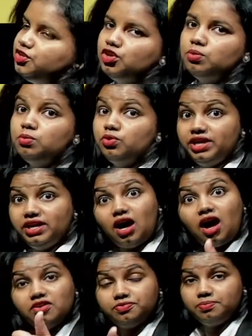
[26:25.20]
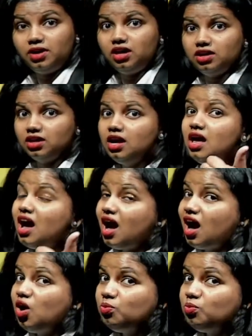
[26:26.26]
your body, half mark. How